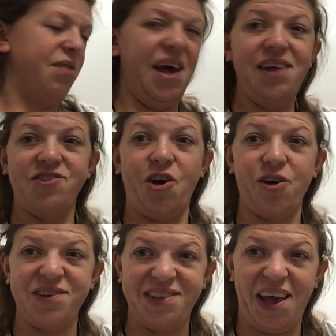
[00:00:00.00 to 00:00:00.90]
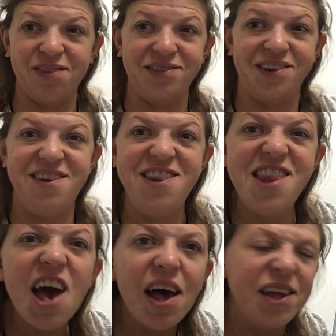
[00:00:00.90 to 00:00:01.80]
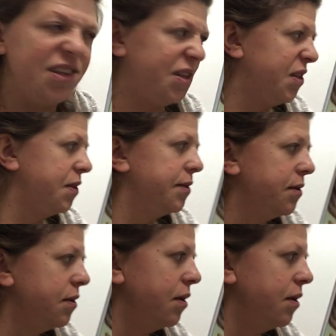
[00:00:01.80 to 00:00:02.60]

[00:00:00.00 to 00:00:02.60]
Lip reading: "That dog sounds nuts."